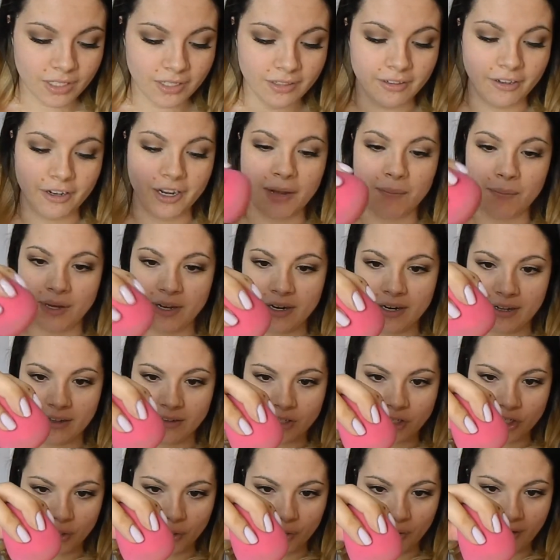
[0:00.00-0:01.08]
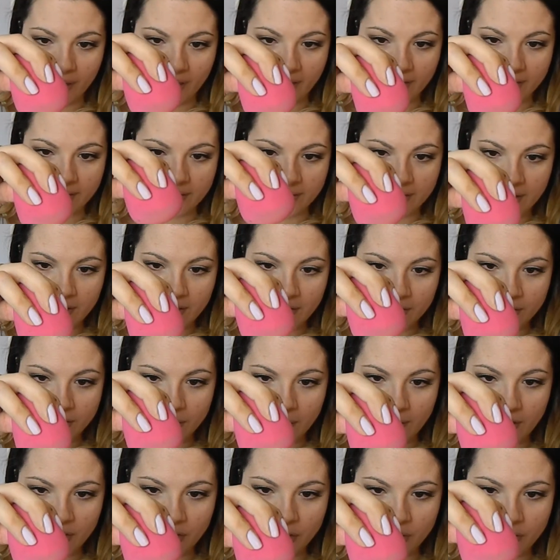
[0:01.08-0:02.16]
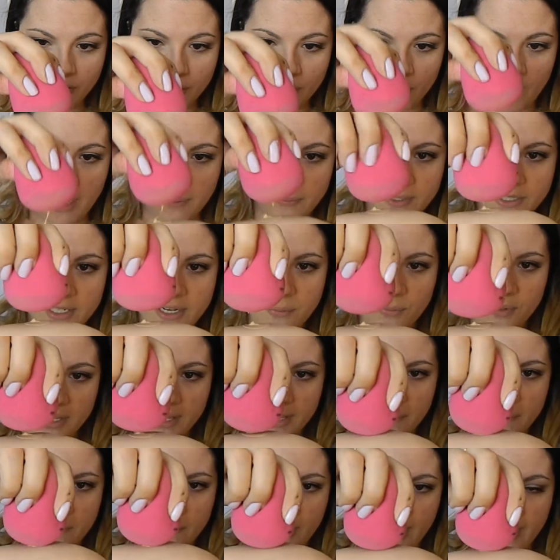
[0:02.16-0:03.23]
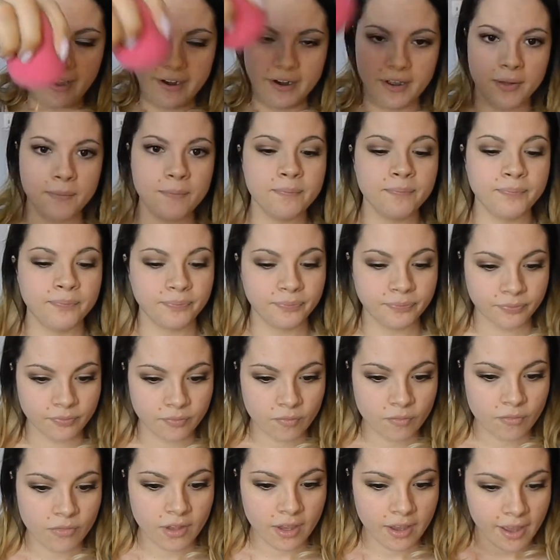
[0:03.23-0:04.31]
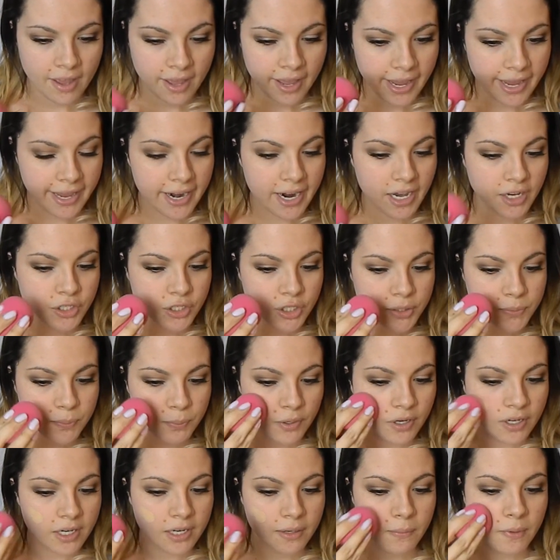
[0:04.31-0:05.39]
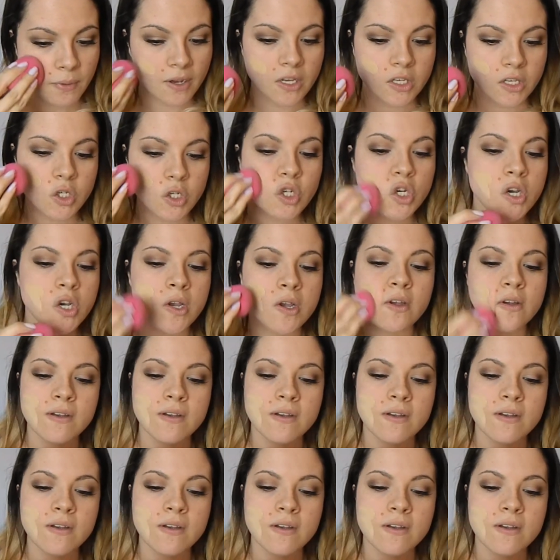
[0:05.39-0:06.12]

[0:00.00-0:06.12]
Look, I'm gonna show you guys. So I just grab some with the bottom and I just pretty much,